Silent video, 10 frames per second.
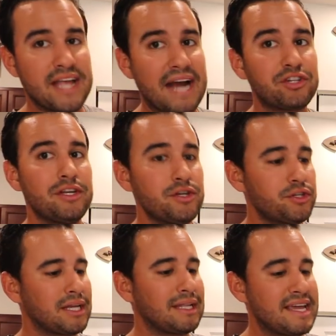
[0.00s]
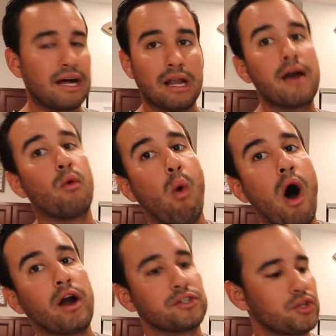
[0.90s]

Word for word: they actually used to leak a lot of water.